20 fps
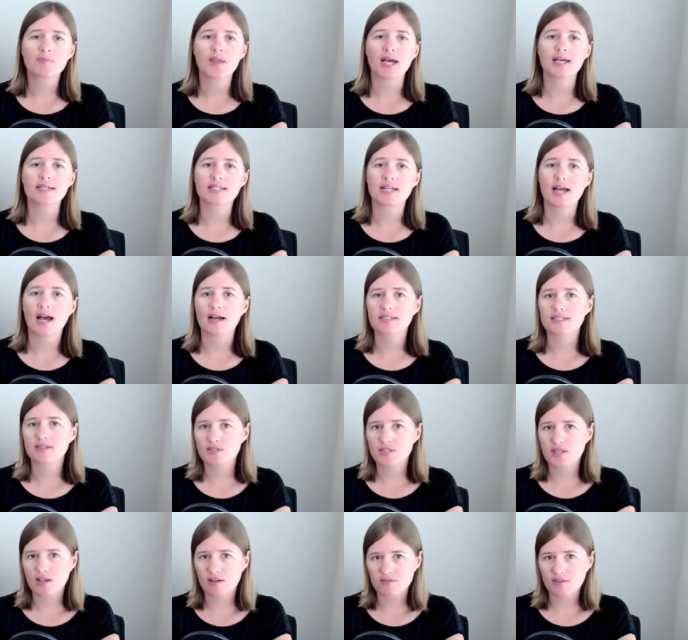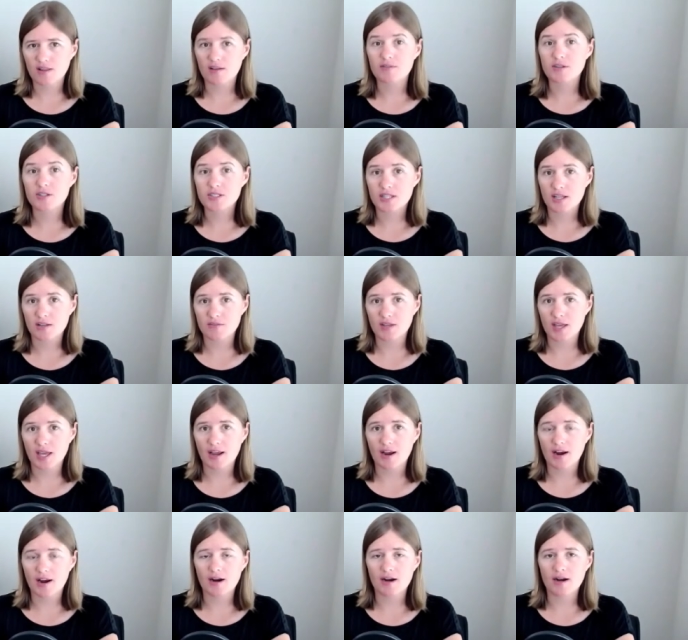as an act of self-love or
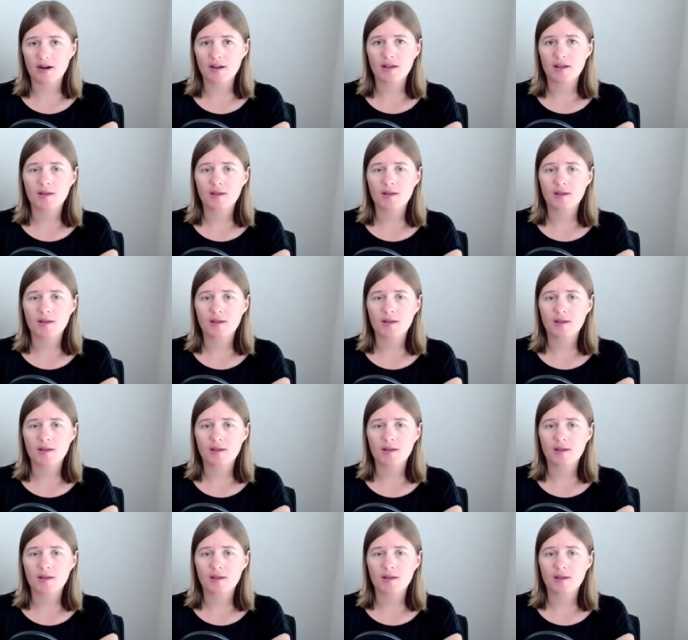self-care,